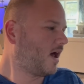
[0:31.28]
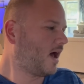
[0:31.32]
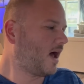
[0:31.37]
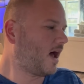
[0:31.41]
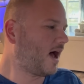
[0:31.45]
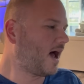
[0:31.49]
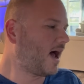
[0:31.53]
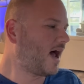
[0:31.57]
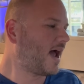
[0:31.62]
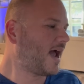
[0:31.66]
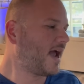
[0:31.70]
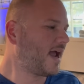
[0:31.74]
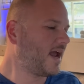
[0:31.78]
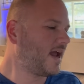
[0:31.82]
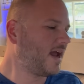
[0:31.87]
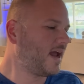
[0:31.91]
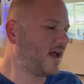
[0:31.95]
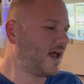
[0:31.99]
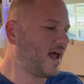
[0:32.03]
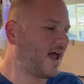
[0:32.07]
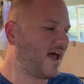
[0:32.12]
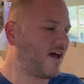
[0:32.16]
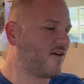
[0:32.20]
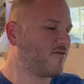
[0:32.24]

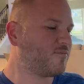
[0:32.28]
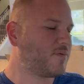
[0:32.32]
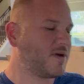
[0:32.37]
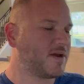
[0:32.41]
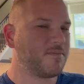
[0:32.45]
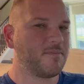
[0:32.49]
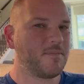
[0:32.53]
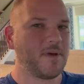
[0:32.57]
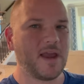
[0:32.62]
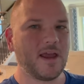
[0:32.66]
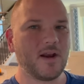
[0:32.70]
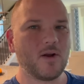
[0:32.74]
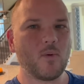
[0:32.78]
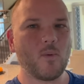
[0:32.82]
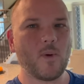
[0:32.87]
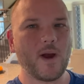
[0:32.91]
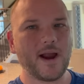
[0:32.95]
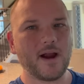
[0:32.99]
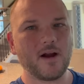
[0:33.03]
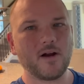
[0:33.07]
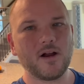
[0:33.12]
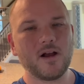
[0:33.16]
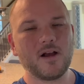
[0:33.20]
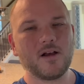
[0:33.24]
I have been made
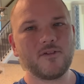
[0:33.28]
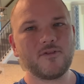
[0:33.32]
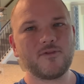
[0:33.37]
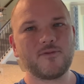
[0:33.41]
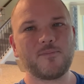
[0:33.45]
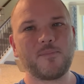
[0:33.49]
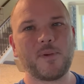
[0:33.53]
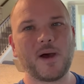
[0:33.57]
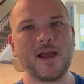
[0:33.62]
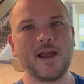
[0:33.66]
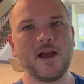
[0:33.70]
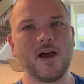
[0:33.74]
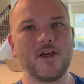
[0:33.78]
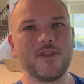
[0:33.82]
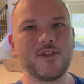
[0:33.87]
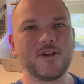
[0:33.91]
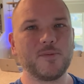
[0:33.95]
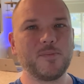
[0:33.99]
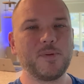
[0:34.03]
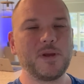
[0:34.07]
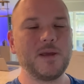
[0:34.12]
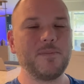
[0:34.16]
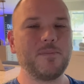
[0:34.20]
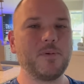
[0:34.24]
aware of by
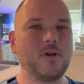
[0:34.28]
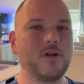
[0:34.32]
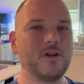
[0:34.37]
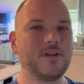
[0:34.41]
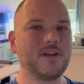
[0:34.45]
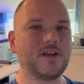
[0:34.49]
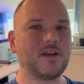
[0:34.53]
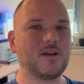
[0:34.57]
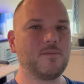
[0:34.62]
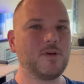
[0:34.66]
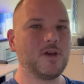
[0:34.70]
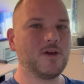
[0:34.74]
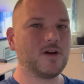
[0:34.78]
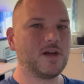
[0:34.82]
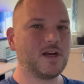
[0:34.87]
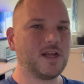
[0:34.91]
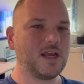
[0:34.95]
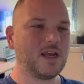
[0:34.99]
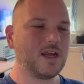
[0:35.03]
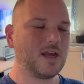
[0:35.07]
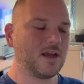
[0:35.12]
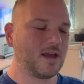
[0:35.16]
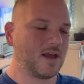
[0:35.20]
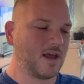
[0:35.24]
other people in the
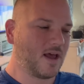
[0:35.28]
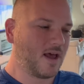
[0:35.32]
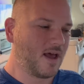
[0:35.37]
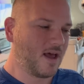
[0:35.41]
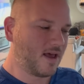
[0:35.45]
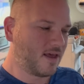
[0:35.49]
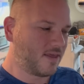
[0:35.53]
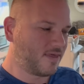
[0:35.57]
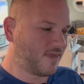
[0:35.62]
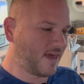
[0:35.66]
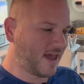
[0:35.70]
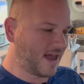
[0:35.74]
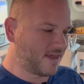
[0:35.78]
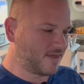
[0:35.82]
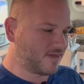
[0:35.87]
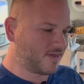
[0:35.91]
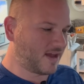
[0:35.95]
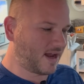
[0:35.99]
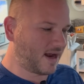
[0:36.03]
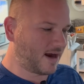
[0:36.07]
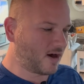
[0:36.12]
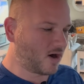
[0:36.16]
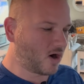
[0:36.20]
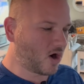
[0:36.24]
community that
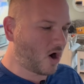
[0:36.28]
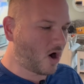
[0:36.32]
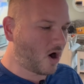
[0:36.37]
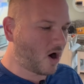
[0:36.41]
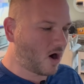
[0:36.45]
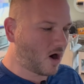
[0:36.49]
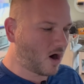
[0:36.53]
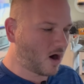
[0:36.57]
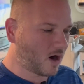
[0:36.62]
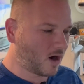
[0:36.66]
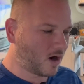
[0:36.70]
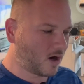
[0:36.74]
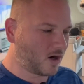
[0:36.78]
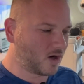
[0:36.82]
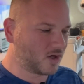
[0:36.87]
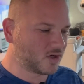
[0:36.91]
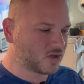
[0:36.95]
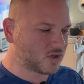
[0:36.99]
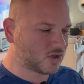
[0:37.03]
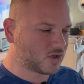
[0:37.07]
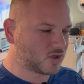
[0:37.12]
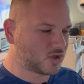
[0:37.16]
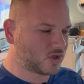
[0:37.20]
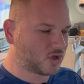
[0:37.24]
there are
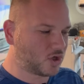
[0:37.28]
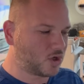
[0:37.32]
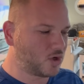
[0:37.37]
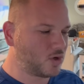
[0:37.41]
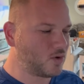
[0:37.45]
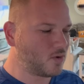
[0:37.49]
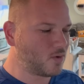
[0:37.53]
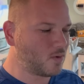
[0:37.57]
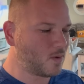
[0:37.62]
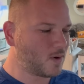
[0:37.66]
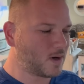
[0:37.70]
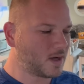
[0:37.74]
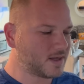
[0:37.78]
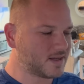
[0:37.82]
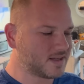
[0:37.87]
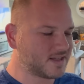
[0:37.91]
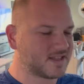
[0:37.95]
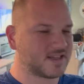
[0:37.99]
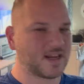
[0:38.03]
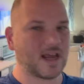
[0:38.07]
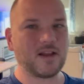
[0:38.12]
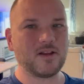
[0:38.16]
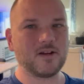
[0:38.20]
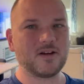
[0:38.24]
two
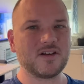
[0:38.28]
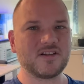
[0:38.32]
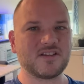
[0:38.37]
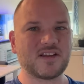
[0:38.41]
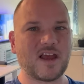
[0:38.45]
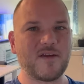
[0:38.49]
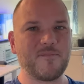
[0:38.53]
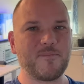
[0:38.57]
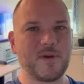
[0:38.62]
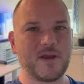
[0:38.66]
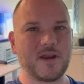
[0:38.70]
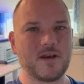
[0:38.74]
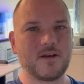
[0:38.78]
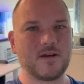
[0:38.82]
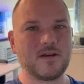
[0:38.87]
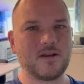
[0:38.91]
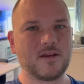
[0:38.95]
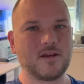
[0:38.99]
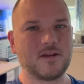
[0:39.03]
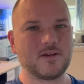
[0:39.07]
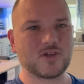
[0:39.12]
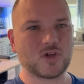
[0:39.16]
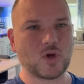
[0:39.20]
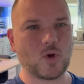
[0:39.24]
sellers. I've been
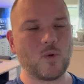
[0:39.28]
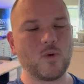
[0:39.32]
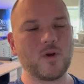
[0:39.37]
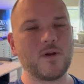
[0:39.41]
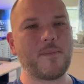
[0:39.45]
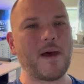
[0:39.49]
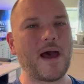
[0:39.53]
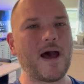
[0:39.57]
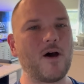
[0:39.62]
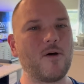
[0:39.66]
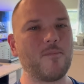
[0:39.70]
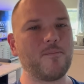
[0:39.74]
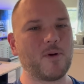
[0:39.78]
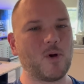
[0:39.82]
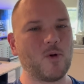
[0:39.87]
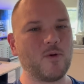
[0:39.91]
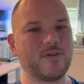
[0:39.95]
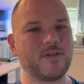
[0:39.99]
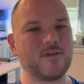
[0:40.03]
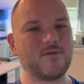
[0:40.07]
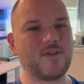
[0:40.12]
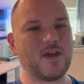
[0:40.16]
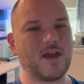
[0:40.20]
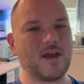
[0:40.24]
told about
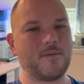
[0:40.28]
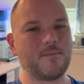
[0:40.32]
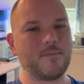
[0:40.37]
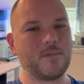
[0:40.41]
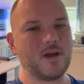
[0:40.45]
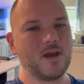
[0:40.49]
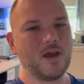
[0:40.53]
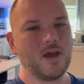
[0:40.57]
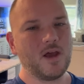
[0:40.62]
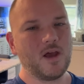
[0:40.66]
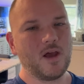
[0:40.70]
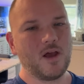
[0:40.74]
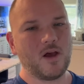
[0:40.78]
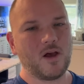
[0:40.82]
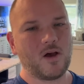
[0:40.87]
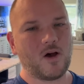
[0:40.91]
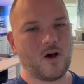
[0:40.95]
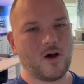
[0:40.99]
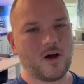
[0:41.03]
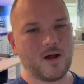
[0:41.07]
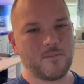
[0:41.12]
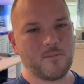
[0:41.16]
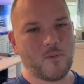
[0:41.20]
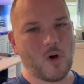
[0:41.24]
both of them
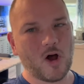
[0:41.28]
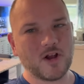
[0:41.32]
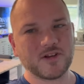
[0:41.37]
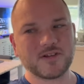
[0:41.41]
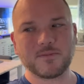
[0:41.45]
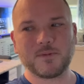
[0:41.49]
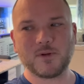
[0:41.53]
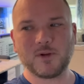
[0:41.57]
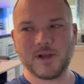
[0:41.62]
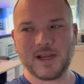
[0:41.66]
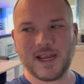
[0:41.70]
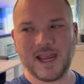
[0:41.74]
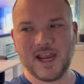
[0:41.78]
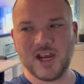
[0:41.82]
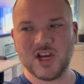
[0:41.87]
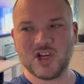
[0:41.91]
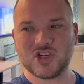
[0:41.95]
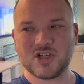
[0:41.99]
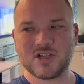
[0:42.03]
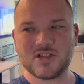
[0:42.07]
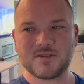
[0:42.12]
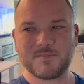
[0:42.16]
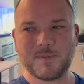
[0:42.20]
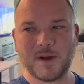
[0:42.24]
on multiple
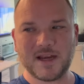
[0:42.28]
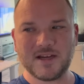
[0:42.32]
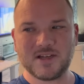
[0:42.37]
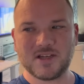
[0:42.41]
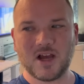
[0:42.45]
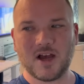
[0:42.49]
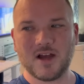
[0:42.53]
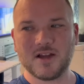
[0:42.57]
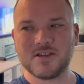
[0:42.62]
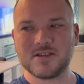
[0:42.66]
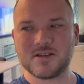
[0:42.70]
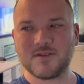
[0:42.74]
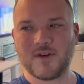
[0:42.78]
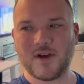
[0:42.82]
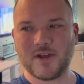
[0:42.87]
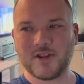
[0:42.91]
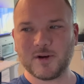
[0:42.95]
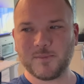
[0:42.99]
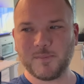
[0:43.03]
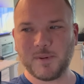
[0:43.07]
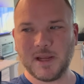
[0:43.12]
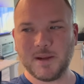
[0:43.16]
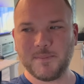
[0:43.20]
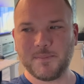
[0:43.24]
occasions by tons of
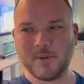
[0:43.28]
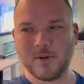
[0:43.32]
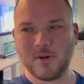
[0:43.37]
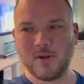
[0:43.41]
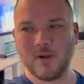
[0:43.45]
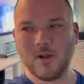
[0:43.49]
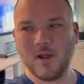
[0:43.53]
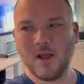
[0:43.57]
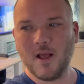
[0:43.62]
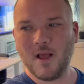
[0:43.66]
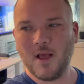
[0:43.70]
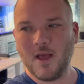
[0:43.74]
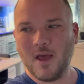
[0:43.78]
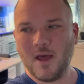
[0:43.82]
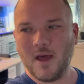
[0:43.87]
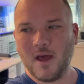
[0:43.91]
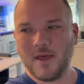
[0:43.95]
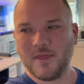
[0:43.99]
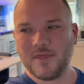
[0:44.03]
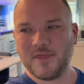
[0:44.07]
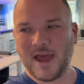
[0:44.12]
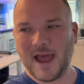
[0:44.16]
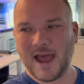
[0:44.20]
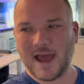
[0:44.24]
other people
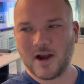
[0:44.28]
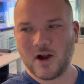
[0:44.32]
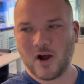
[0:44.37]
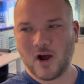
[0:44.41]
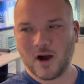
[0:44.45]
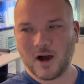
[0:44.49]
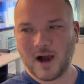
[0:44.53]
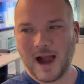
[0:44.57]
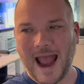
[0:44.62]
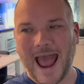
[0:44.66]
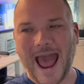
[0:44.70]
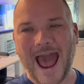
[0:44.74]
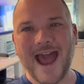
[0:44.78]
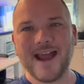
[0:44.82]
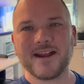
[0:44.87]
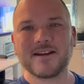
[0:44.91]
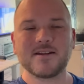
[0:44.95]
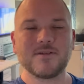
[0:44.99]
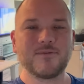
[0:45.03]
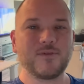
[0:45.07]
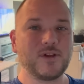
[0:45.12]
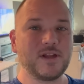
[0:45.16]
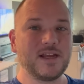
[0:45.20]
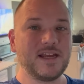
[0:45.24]
that are
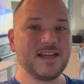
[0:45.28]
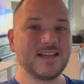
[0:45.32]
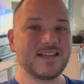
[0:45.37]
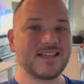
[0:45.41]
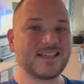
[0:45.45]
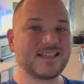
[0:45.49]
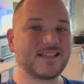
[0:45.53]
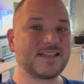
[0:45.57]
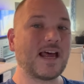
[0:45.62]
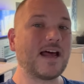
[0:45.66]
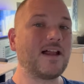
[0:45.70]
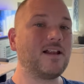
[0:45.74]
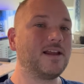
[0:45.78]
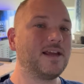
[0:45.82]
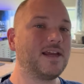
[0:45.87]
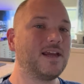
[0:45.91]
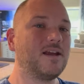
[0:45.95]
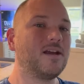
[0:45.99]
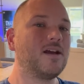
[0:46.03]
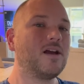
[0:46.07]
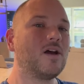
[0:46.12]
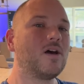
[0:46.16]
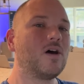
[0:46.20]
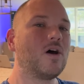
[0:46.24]
actively
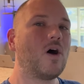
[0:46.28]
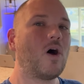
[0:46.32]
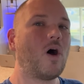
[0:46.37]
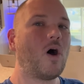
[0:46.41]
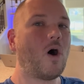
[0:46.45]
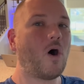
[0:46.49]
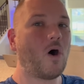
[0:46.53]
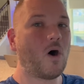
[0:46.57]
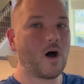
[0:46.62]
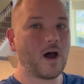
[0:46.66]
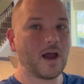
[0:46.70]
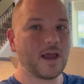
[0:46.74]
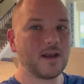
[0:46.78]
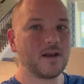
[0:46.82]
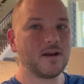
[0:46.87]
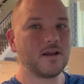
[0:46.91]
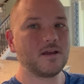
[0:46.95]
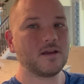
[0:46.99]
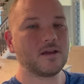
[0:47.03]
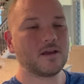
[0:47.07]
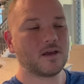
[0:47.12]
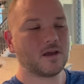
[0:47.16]
selling on